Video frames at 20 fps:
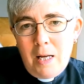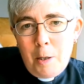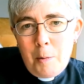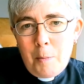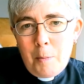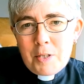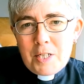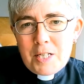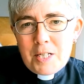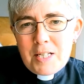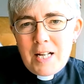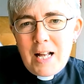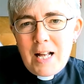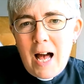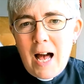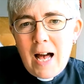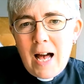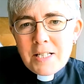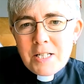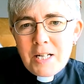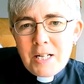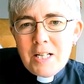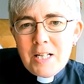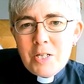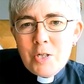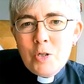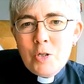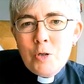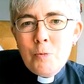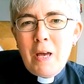But as I
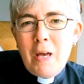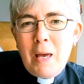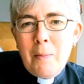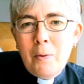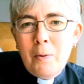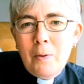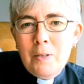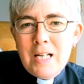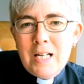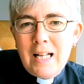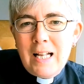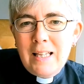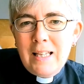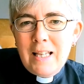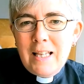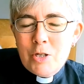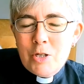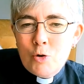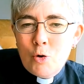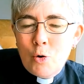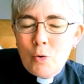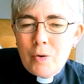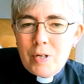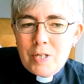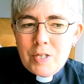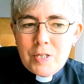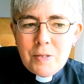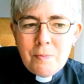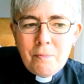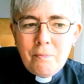listen to people telling their
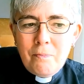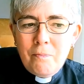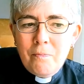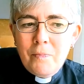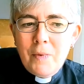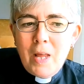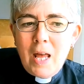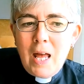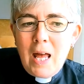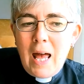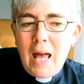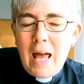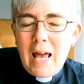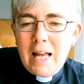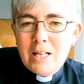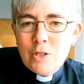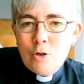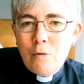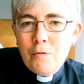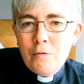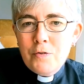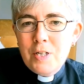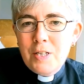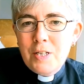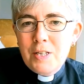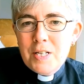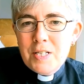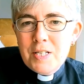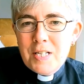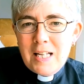stories, it's often
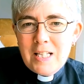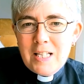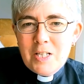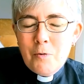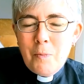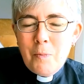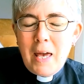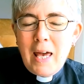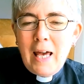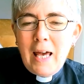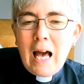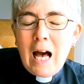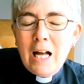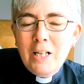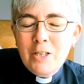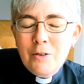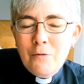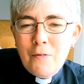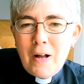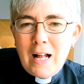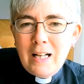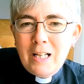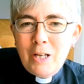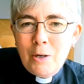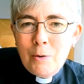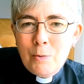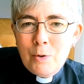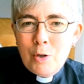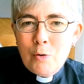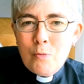the sense of being
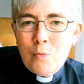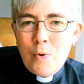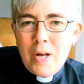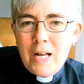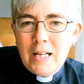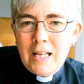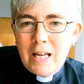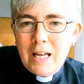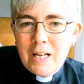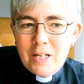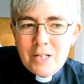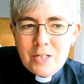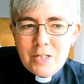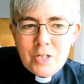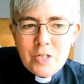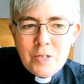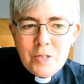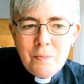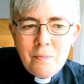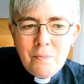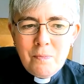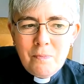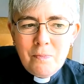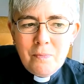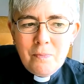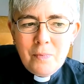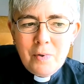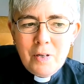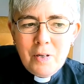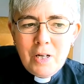undervalued that really hurts.
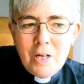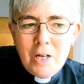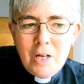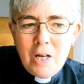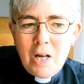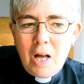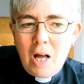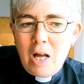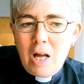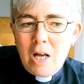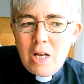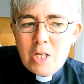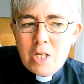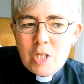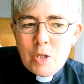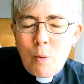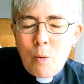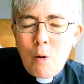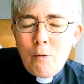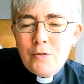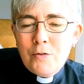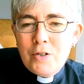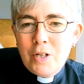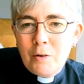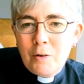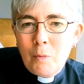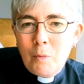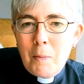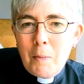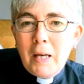So
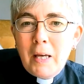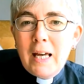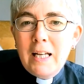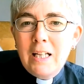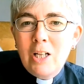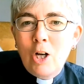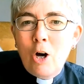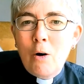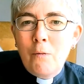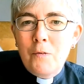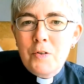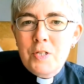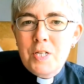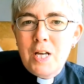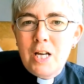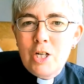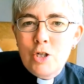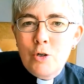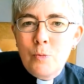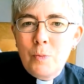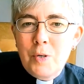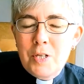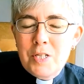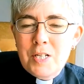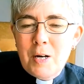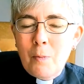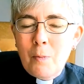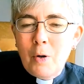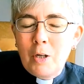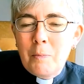often we begin a conversation with
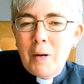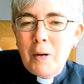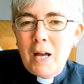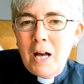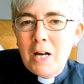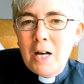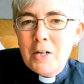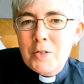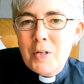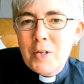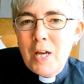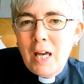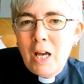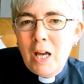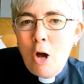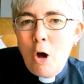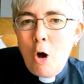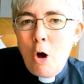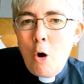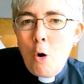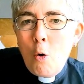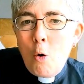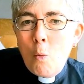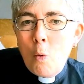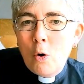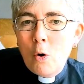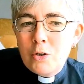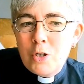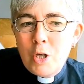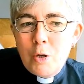someone by asking,
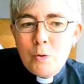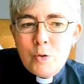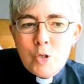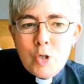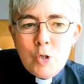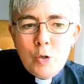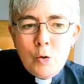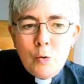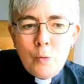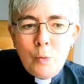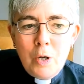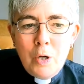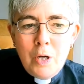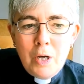"What do you do?"